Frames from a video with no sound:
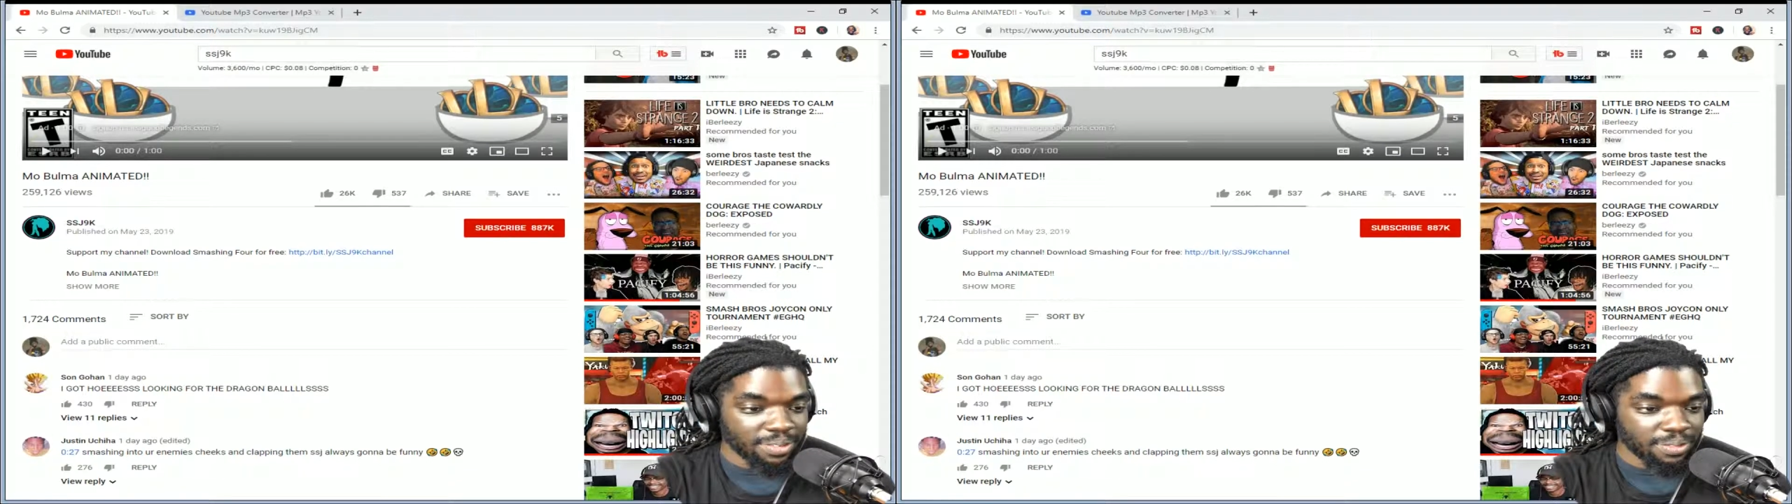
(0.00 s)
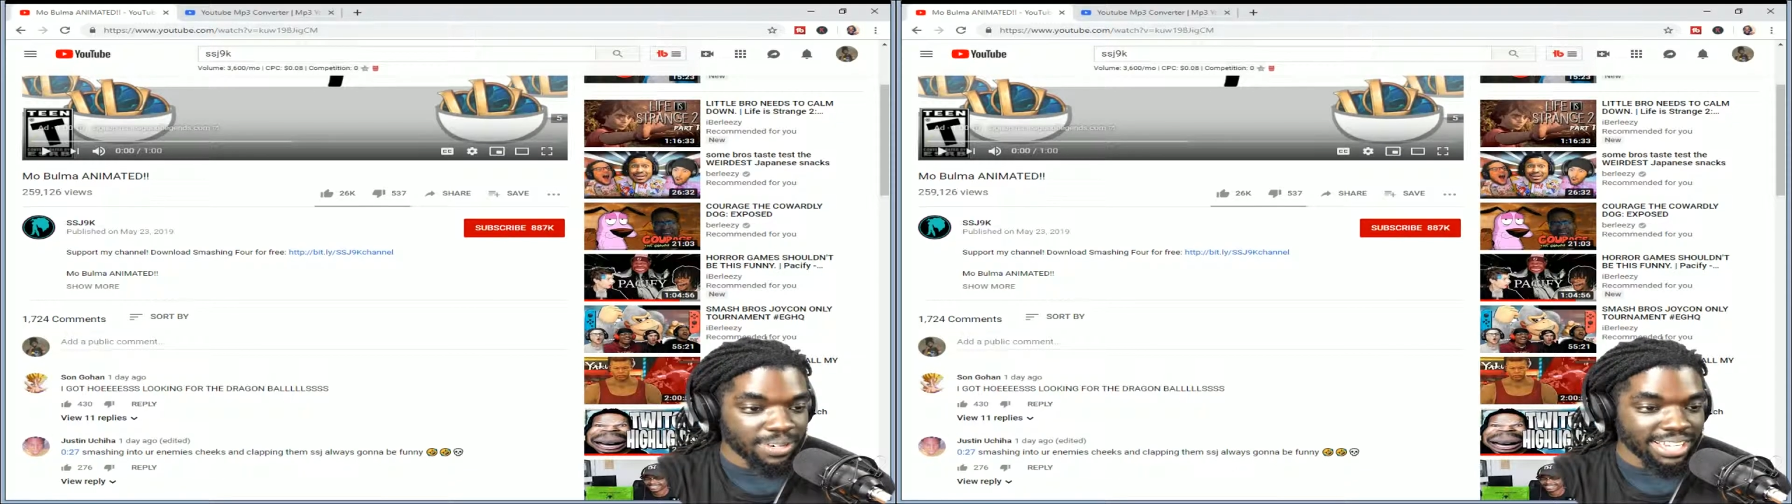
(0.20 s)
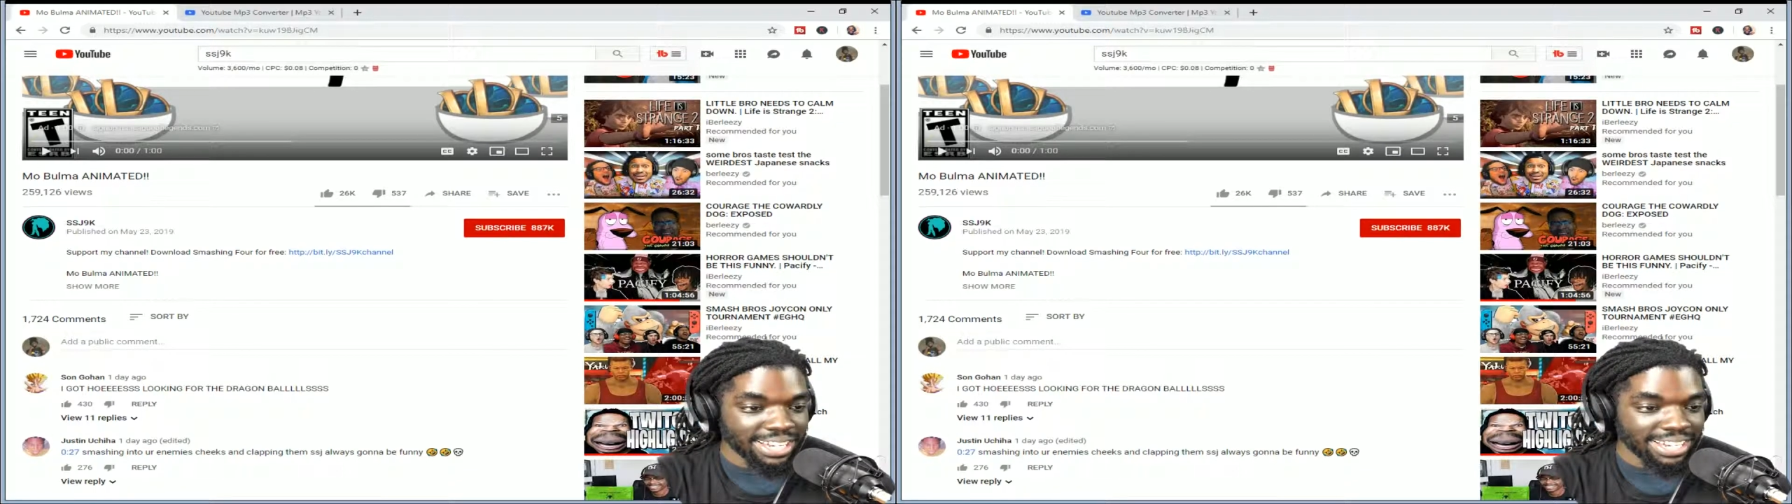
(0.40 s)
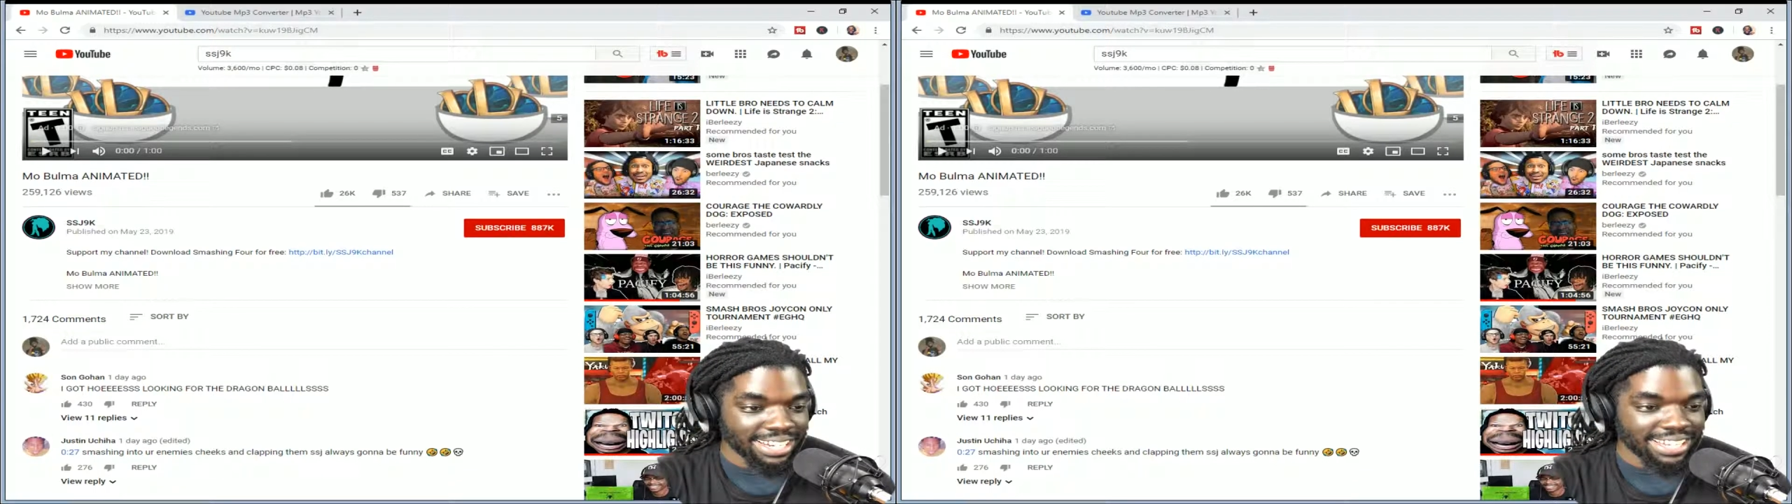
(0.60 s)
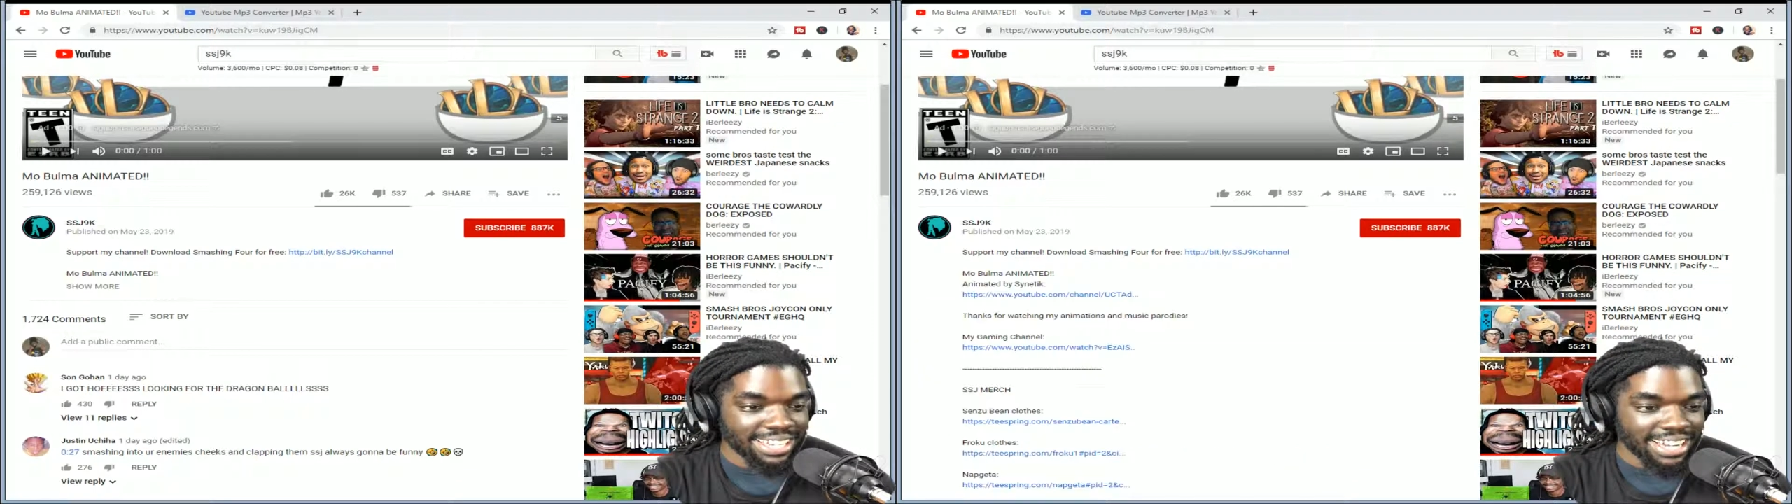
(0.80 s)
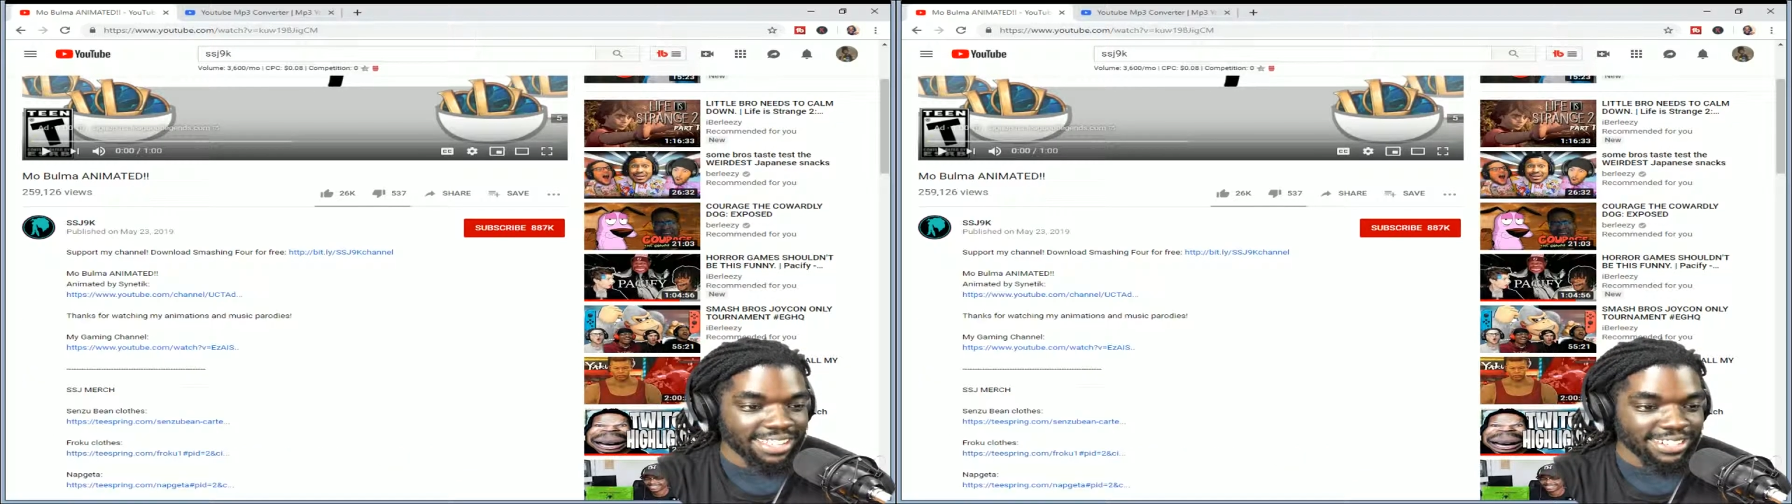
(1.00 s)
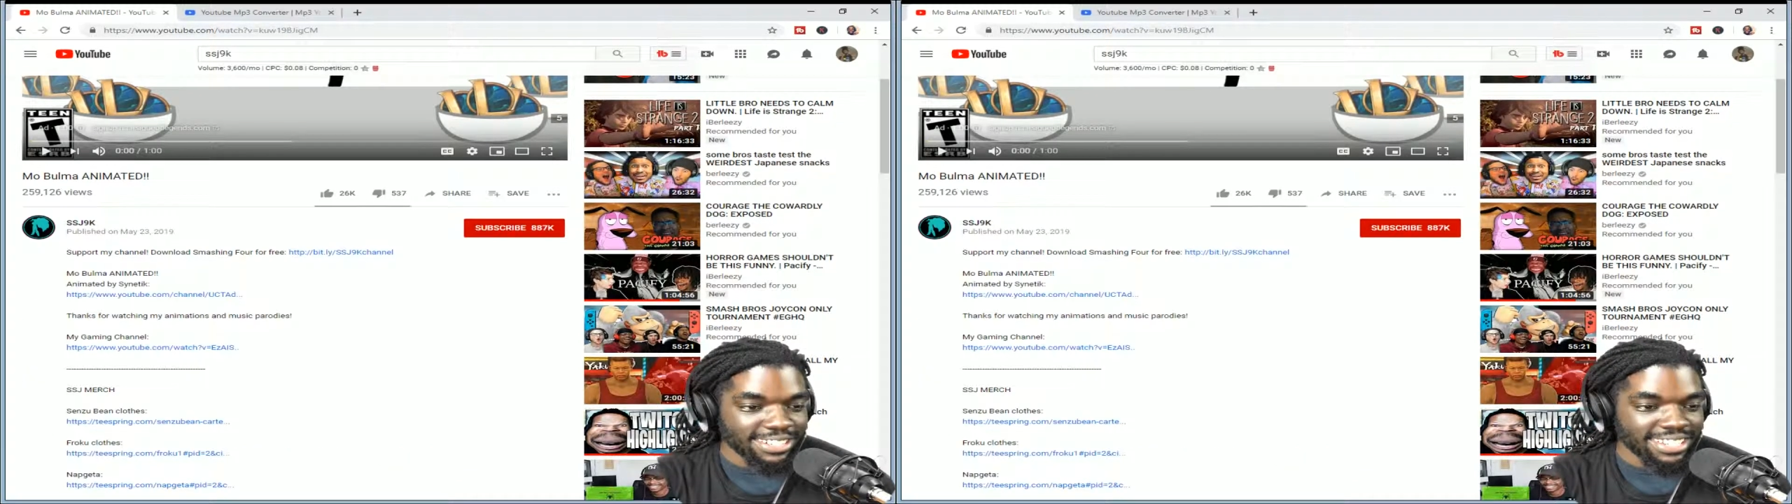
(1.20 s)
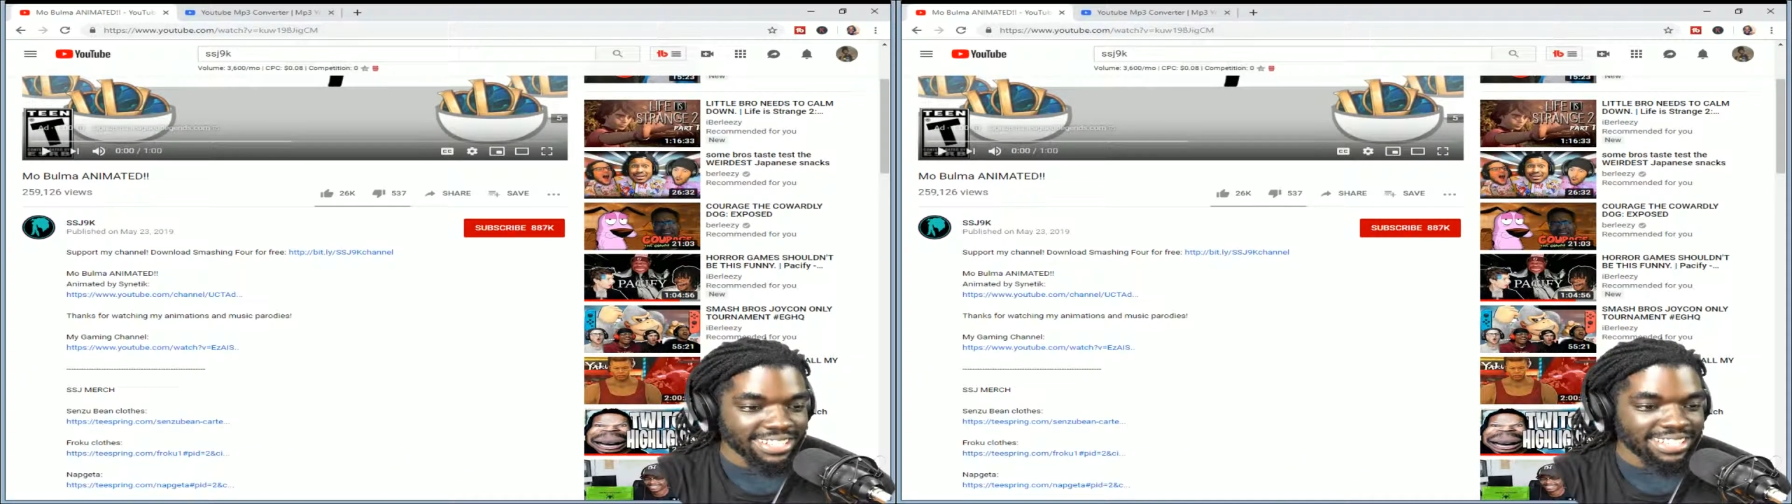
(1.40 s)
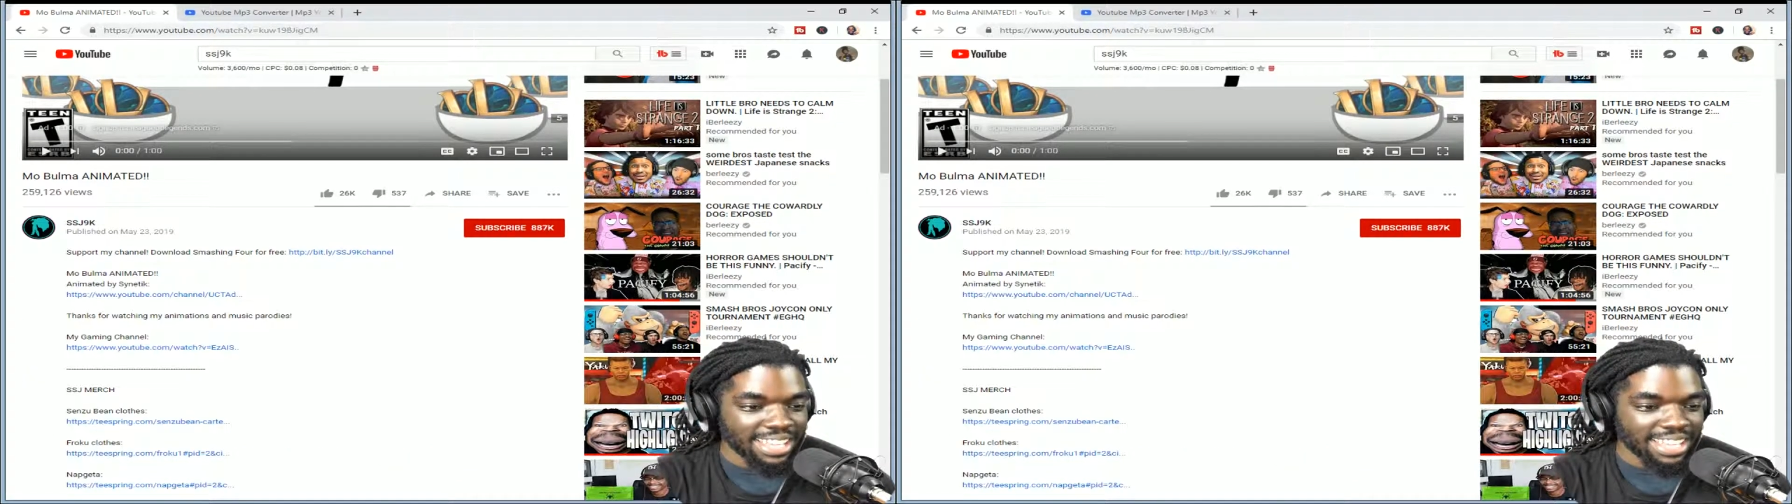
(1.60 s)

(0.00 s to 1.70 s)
when the other trunks